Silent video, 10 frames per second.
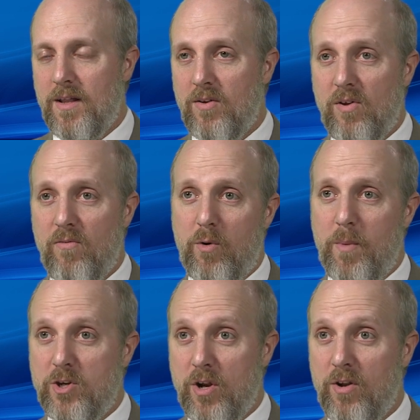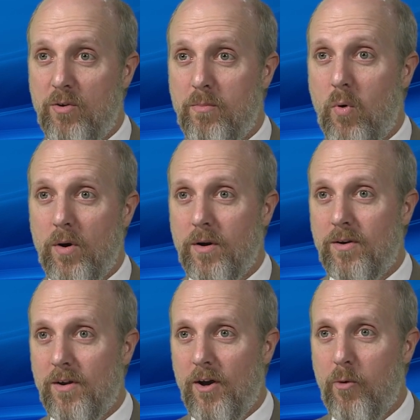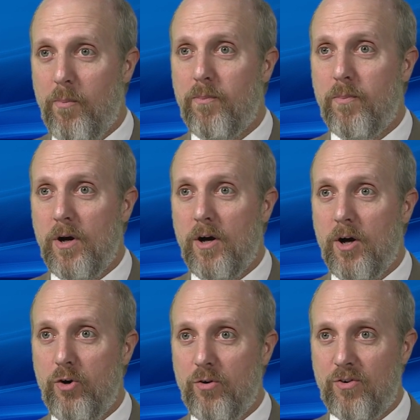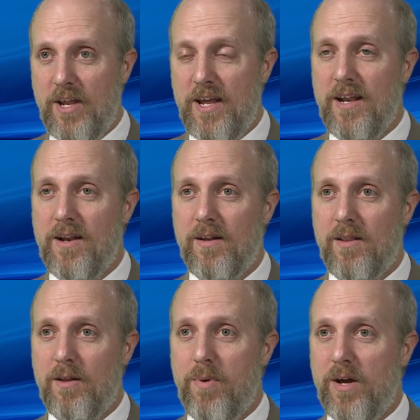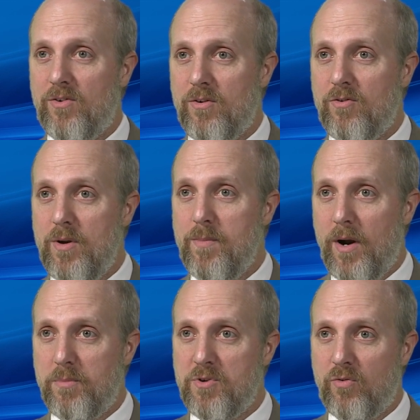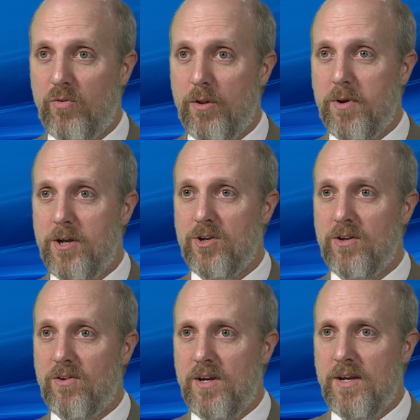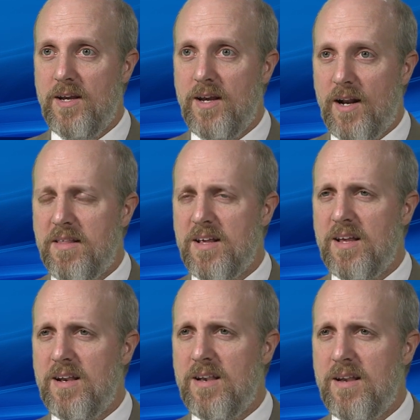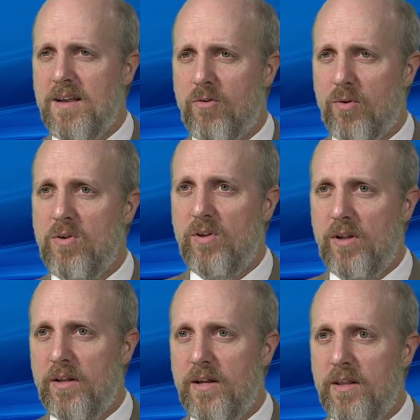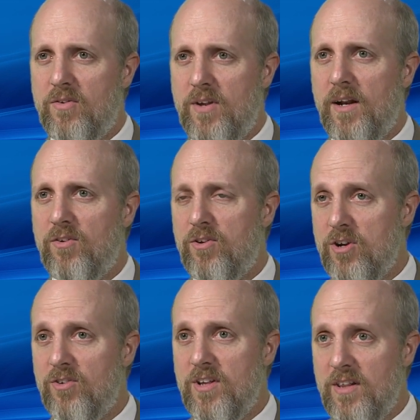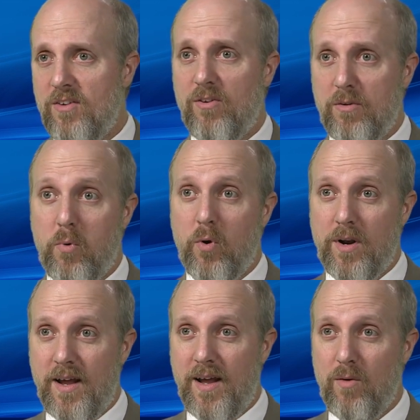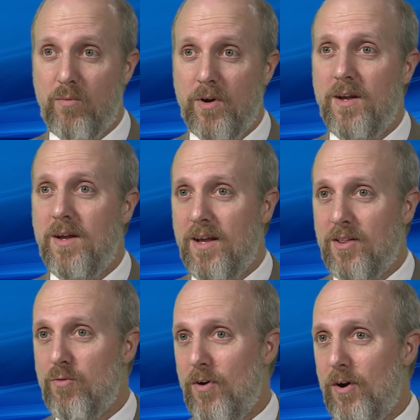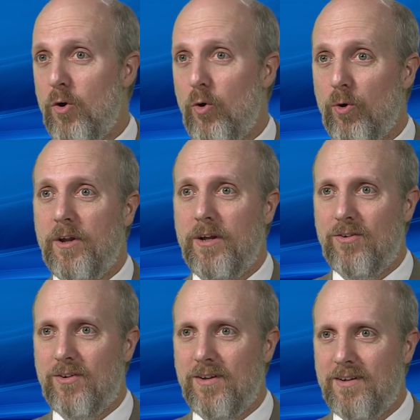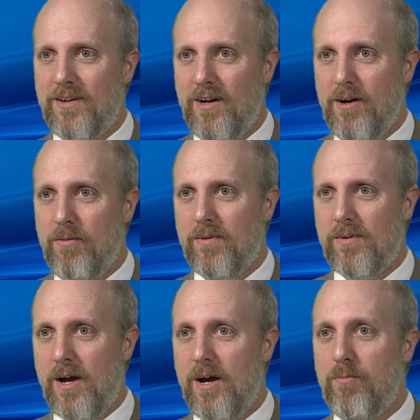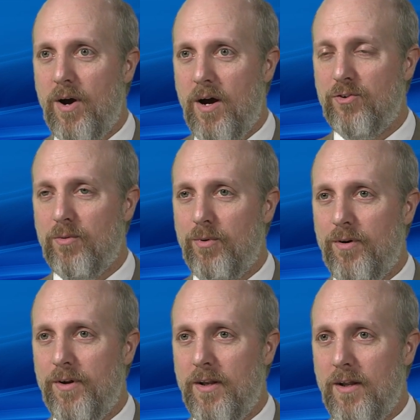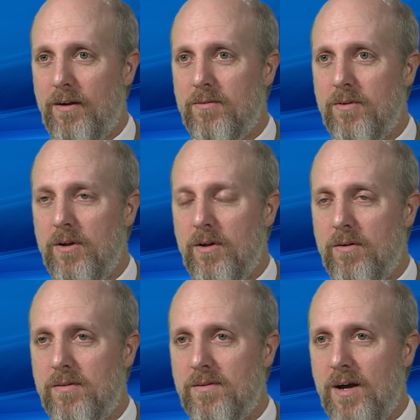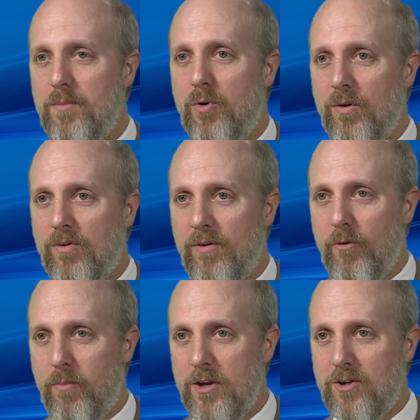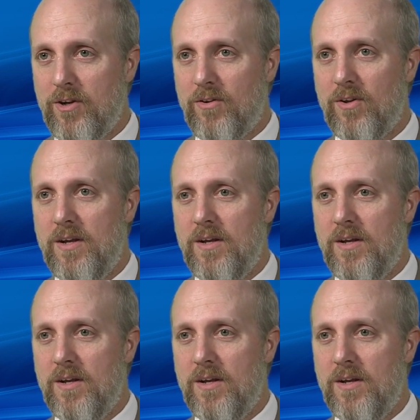This information is important to help uh, understand the best treatment options for the patients. And I think it, increasingly there's data suggesting this is important to have at the very earliest uh, time possible in the, the time course of a patient's